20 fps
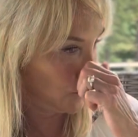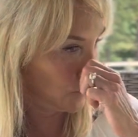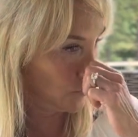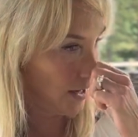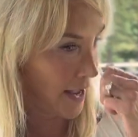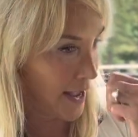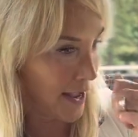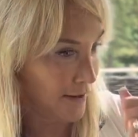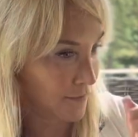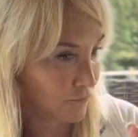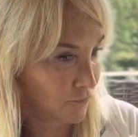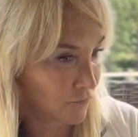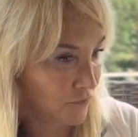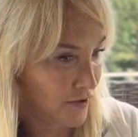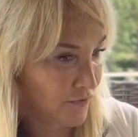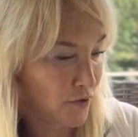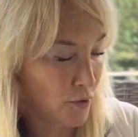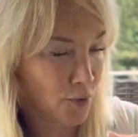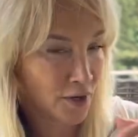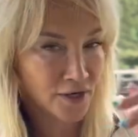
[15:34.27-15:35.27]
And
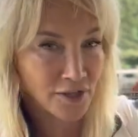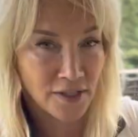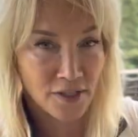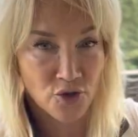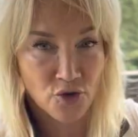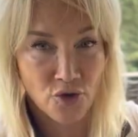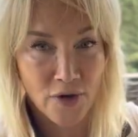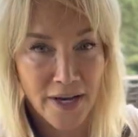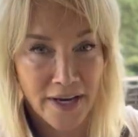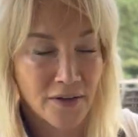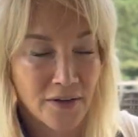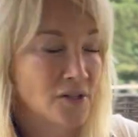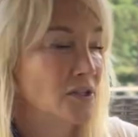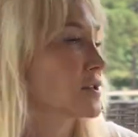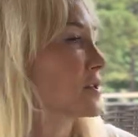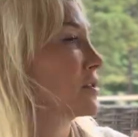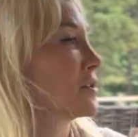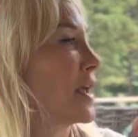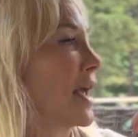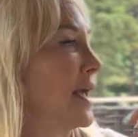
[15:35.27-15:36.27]
if you want to see
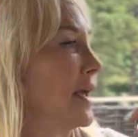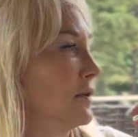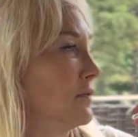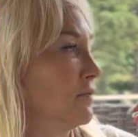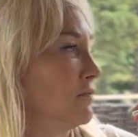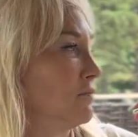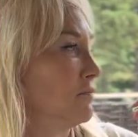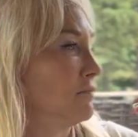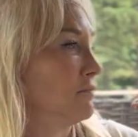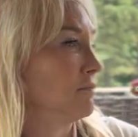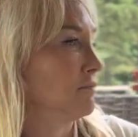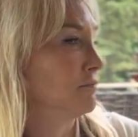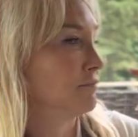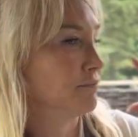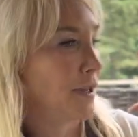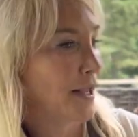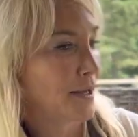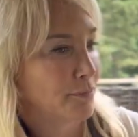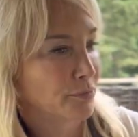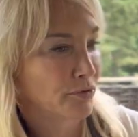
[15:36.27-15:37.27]
tricks and
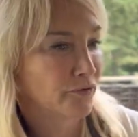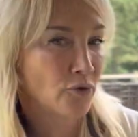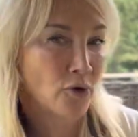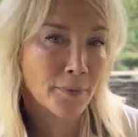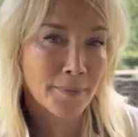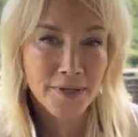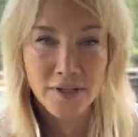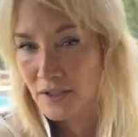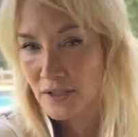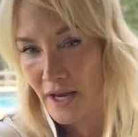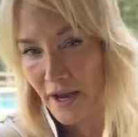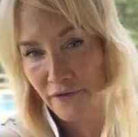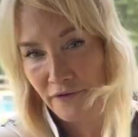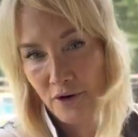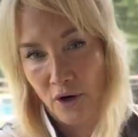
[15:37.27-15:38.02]
like performance stuff,